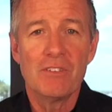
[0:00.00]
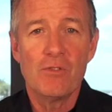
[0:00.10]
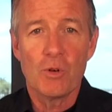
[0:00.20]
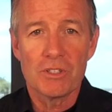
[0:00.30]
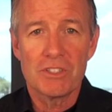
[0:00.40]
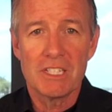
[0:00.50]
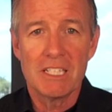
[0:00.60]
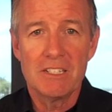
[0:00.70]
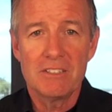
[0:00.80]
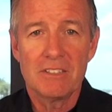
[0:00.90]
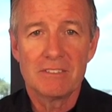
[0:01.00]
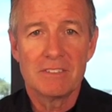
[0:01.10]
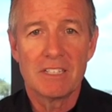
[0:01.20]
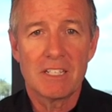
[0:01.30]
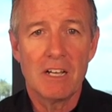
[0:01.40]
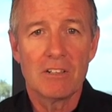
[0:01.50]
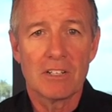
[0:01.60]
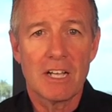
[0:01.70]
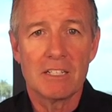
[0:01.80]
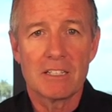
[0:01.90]
4 C's, the color,
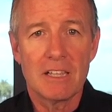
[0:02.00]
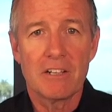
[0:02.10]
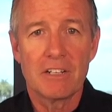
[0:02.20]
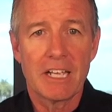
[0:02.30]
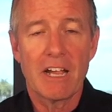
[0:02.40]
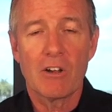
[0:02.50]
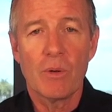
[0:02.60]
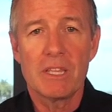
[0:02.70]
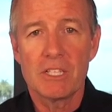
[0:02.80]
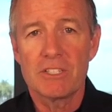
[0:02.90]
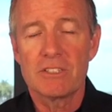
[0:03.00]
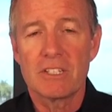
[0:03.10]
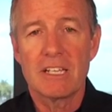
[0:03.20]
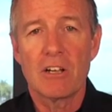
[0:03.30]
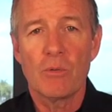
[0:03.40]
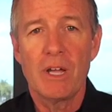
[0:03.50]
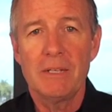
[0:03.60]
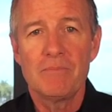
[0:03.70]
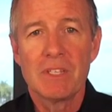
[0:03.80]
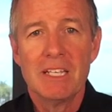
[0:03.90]
cut, clarity, carat weight. This is the carat
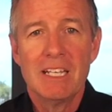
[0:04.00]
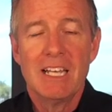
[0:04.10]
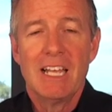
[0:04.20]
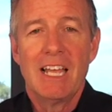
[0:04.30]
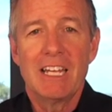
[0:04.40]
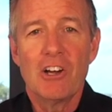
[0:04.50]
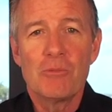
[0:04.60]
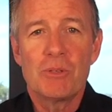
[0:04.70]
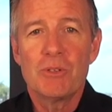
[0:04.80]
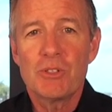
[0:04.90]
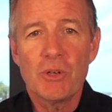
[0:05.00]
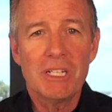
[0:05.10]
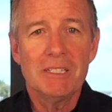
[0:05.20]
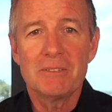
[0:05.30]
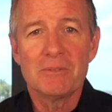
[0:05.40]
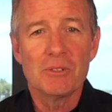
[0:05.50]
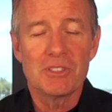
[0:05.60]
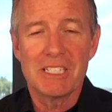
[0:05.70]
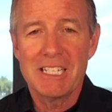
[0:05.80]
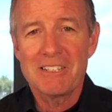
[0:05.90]
weight, and I hope you enjoyed it. We'll
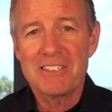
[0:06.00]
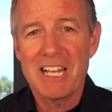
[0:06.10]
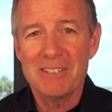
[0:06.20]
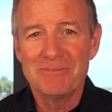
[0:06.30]
see you next time.